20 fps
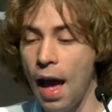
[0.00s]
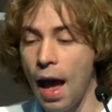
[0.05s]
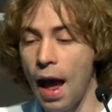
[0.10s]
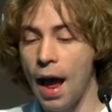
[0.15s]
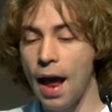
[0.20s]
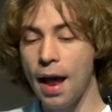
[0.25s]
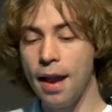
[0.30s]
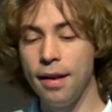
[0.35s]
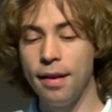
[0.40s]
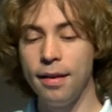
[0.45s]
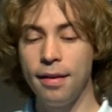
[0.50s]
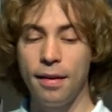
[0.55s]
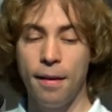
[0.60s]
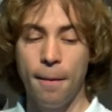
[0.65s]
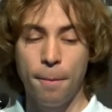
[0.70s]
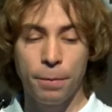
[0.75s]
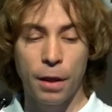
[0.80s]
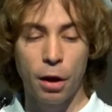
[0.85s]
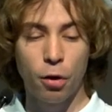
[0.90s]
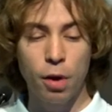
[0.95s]
And
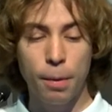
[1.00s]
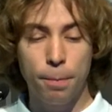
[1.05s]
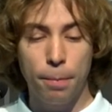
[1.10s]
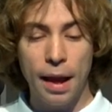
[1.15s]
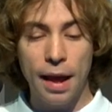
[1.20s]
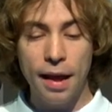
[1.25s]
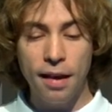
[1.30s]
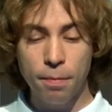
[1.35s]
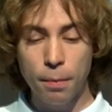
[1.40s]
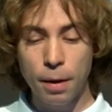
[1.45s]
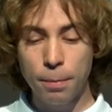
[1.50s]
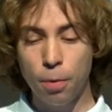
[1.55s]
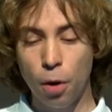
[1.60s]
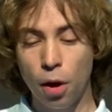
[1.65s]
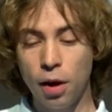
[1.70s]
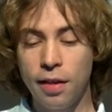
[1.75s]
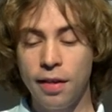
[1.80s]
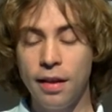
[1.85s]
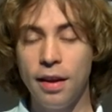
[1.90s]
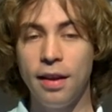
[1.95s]
a replacement
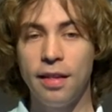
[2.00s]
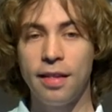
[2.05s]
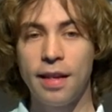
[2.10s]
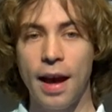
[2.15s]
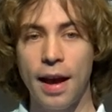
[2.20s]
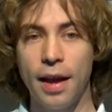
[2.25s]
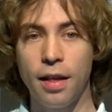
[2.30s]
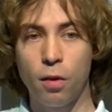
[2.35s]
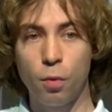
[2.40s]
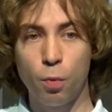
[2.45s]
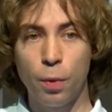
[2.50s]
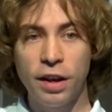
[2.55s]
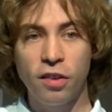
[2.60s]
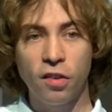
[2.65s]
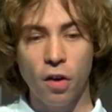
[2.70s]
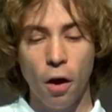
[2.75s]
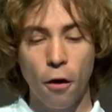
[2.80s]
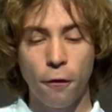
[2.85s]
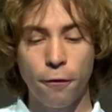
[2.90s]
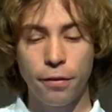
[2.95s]
policy decides
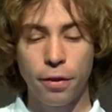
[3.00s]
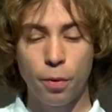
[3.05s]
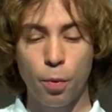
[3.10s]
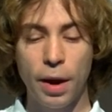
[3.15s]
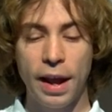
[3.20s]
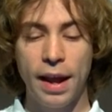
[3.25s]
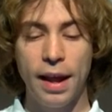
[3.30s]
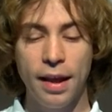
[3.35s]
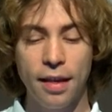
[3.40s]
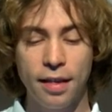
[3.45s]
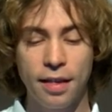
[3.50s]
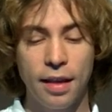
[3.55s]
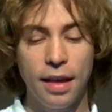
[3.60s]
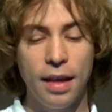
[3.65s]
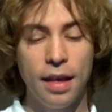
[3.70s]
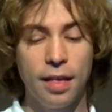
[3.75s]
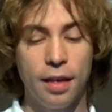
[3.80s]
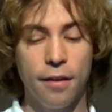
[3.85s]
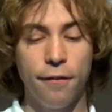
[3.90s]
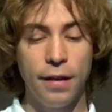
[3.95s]
which of the ways
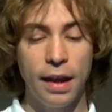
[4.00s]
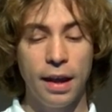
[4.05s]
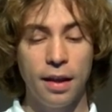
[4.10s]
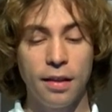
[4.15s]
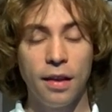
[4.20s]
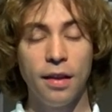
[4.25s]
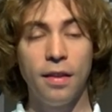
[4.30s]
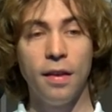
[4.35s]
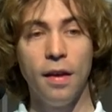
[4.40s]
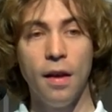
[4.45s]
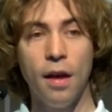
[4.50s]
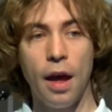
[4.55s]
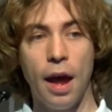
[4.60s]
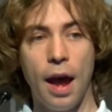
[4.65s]
is evicted